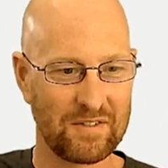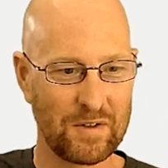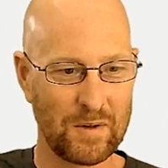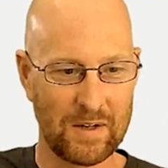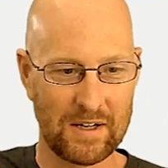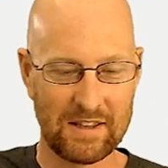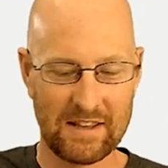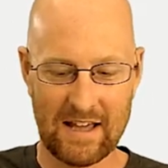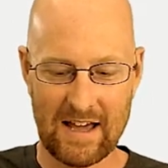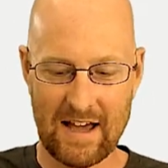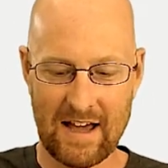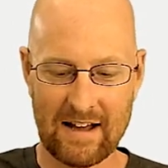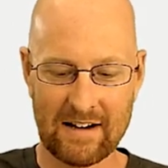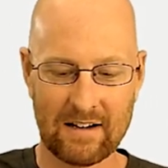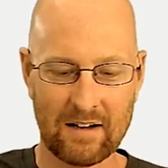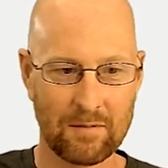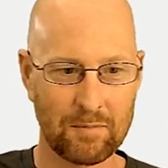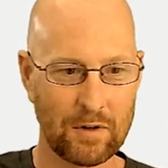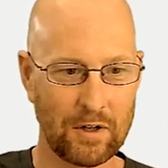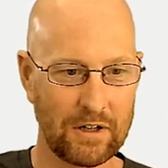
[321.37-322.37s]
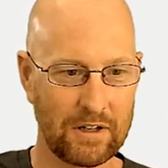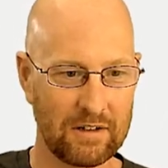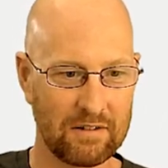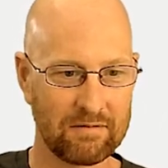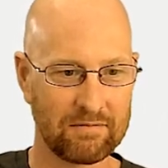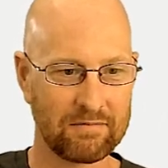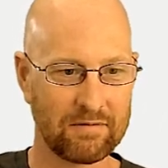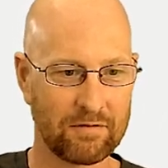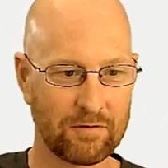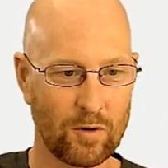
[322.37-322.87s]
of doing that, I'm going to,
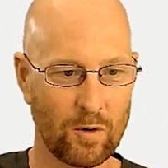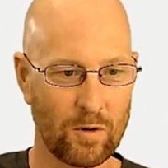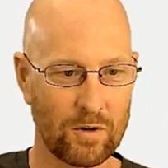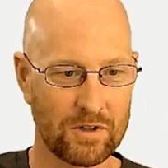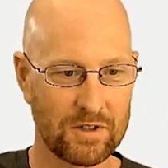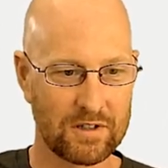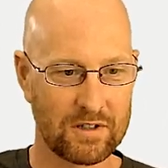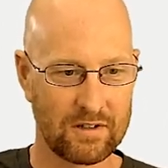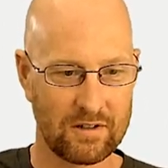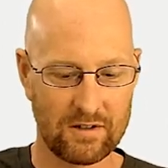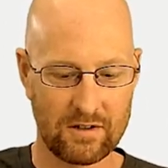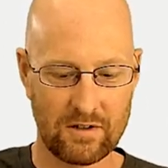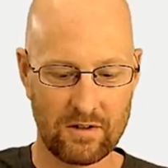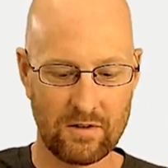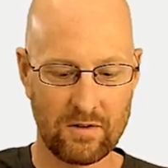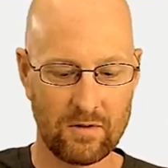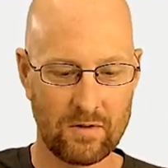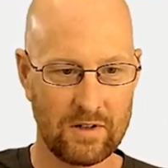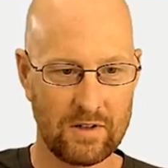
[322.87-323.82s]
of course, do